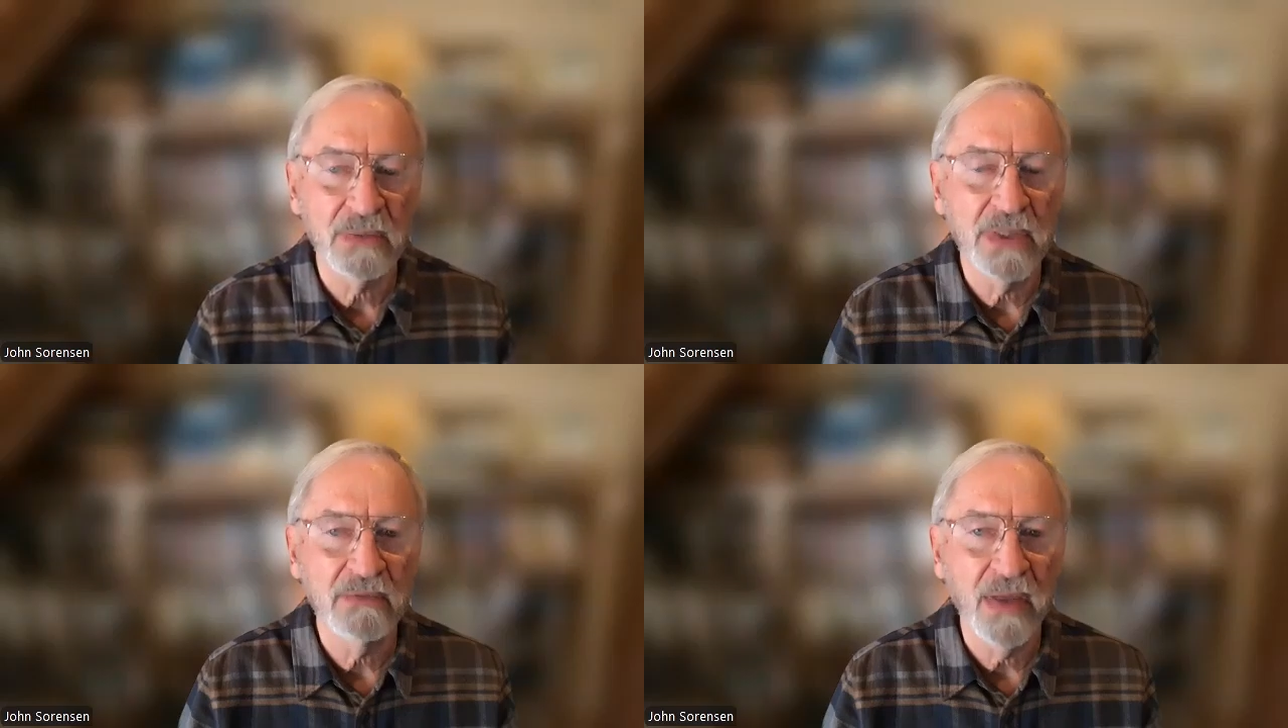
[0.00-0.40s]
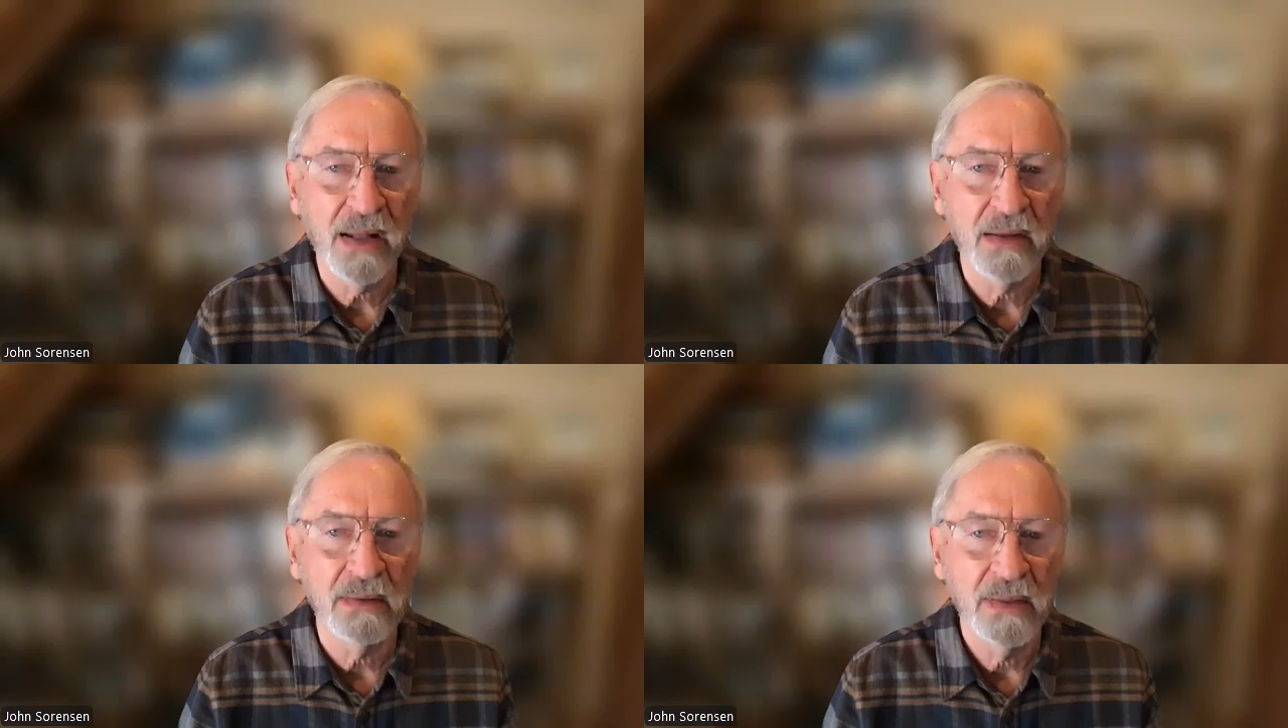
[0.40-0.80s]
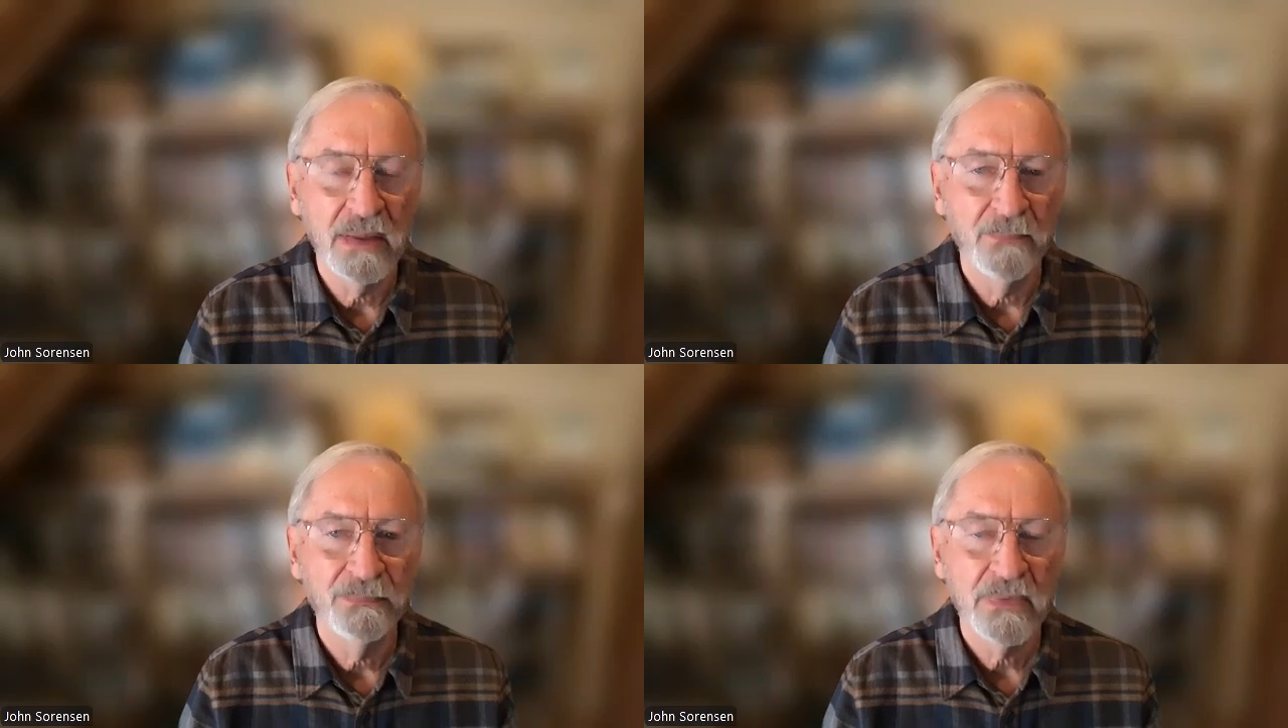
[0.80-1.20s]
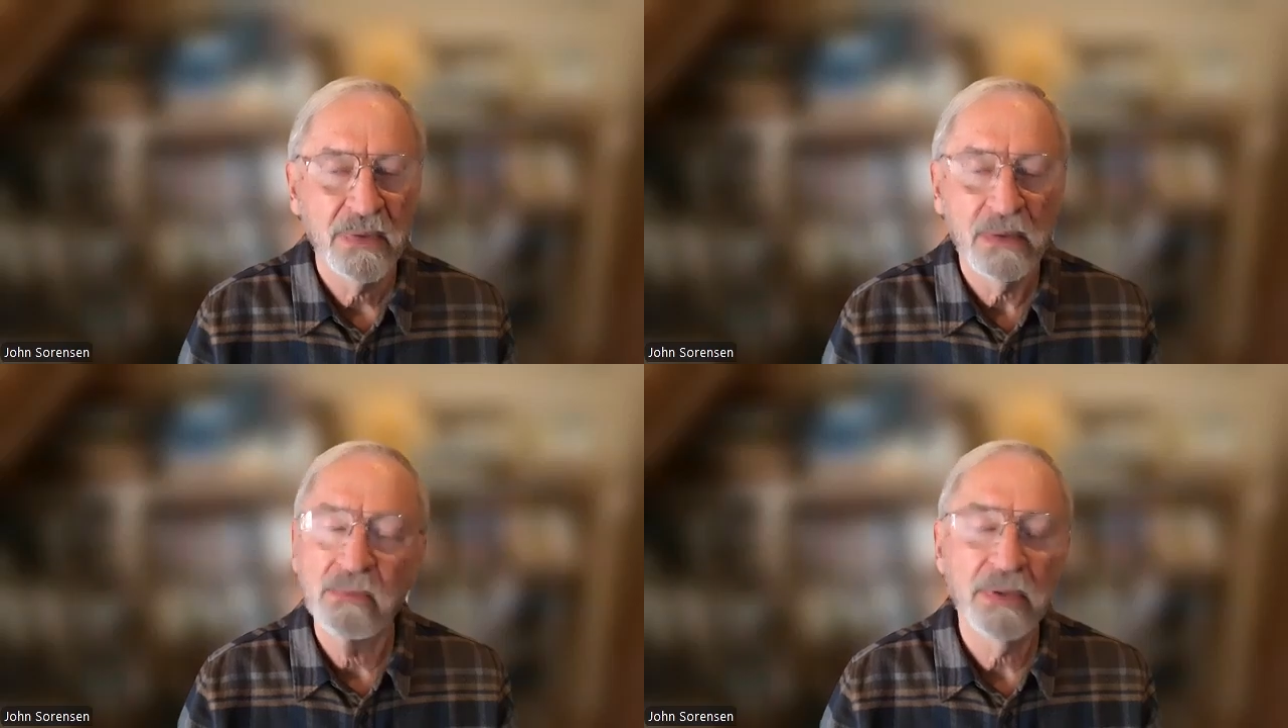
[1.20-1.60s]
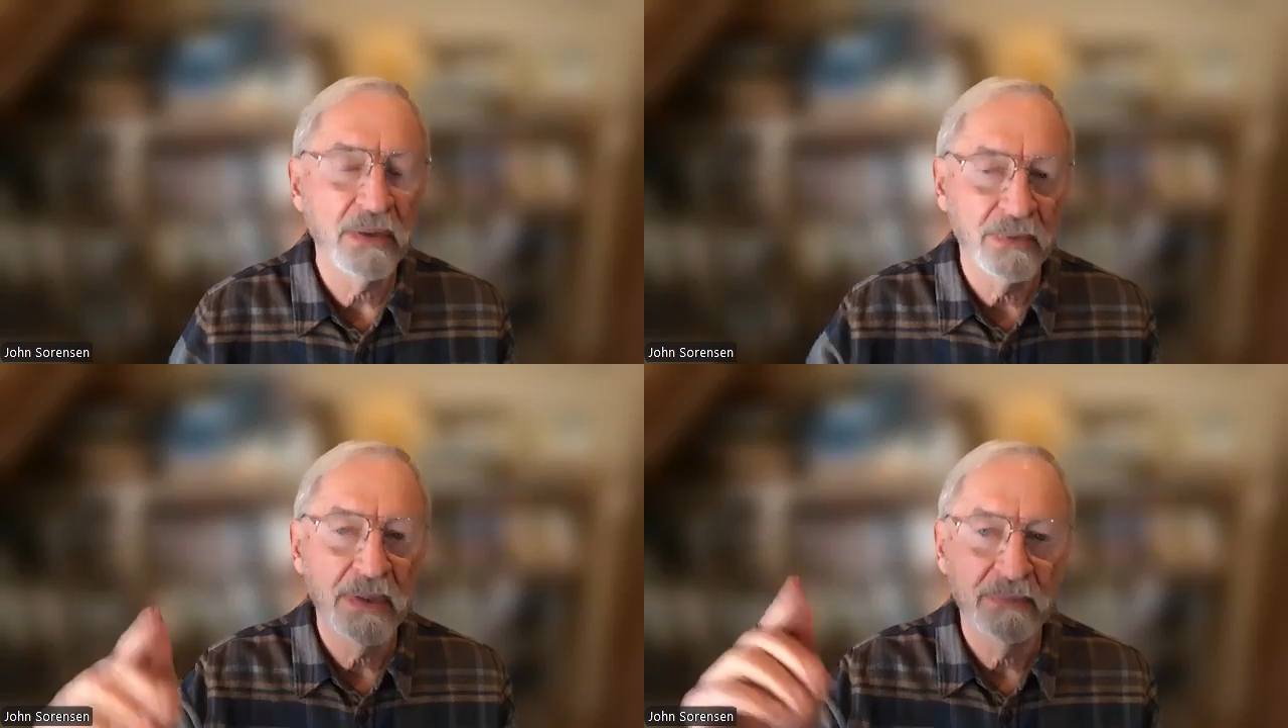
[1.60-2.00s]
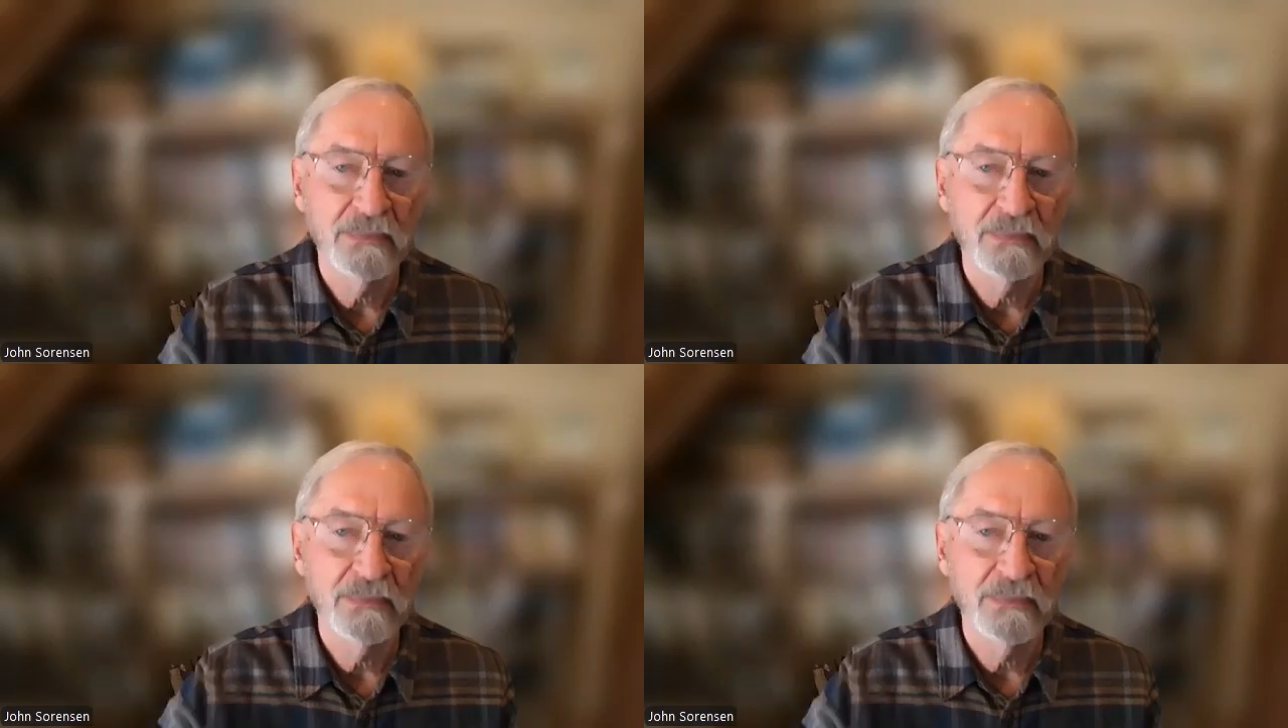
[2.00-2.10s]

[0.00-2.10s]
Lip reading: We've got to, well, anyway,